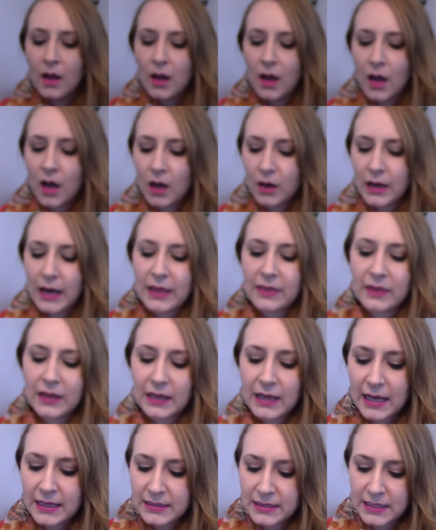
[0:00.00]
All right, the
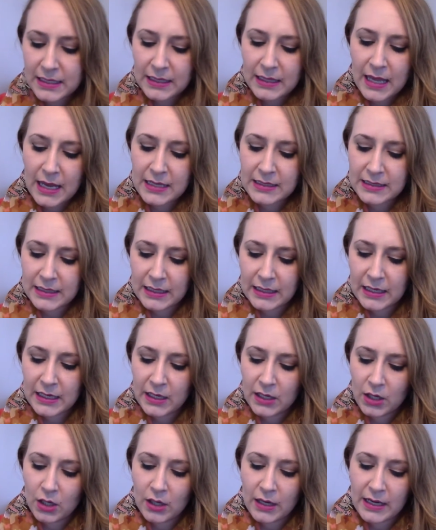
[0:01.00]
next thing that is in
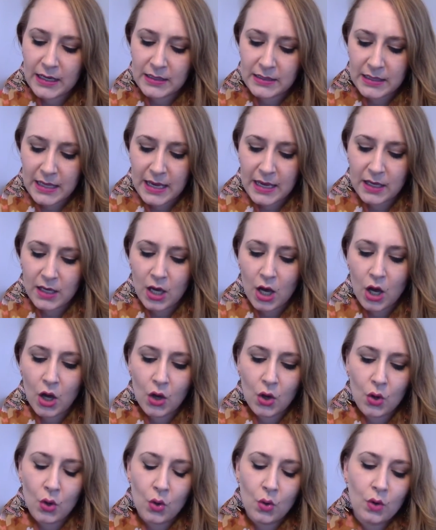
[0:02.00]
here is a
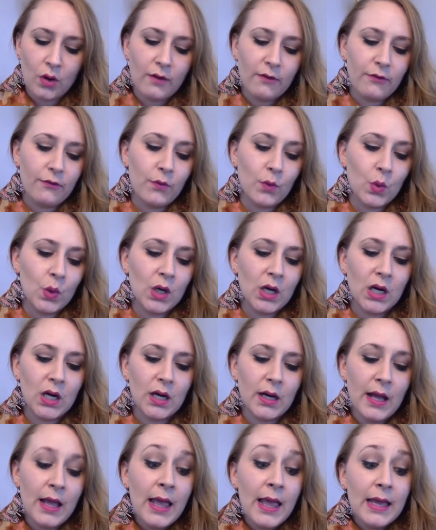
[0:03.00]
code
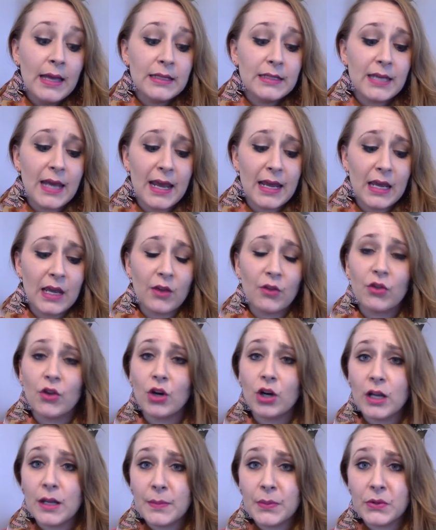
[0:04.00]
for taking
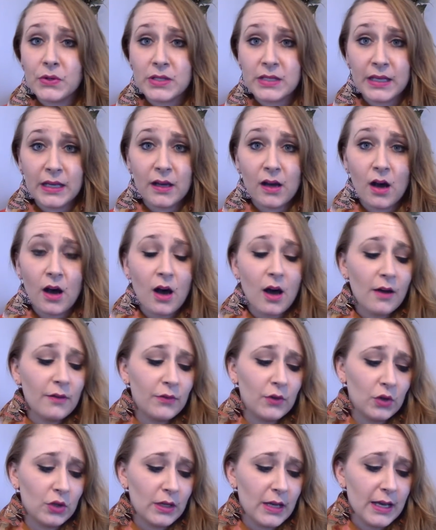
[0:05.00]
30%
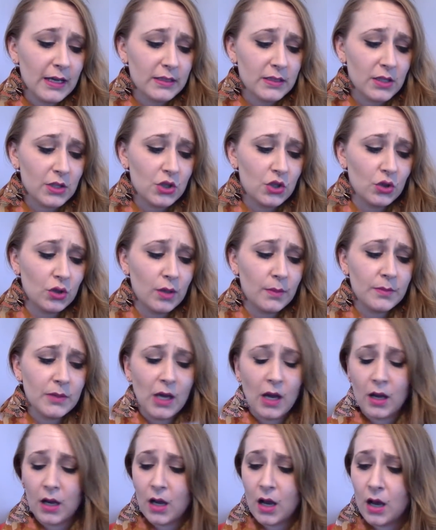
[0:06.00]
off your next
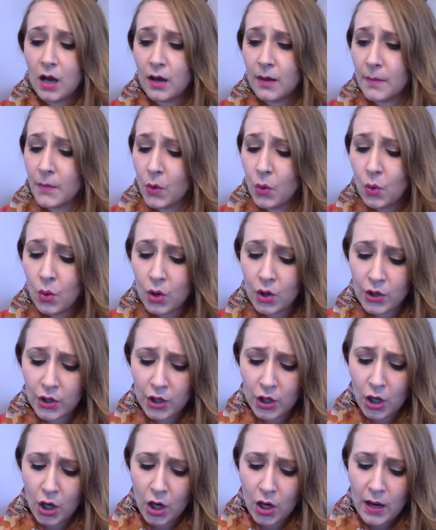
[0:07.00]
julep.com
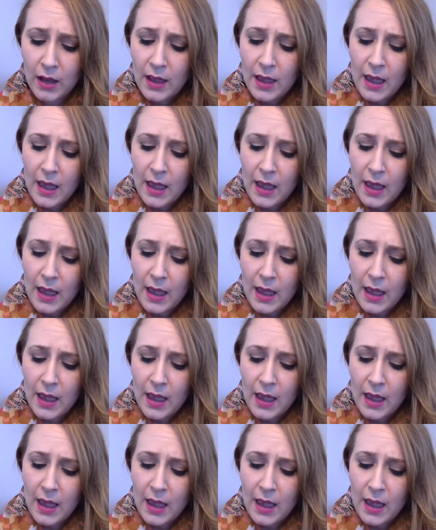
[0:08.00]
order.